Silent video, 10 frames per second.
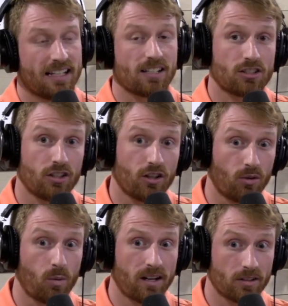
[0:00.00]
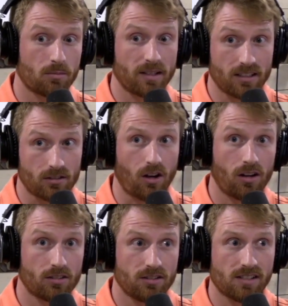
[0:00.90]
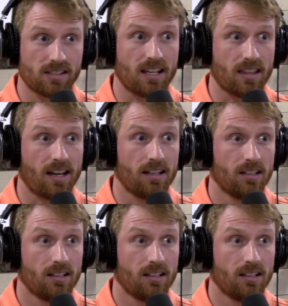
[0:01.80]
that's actually good awareness from like the doctor to say that.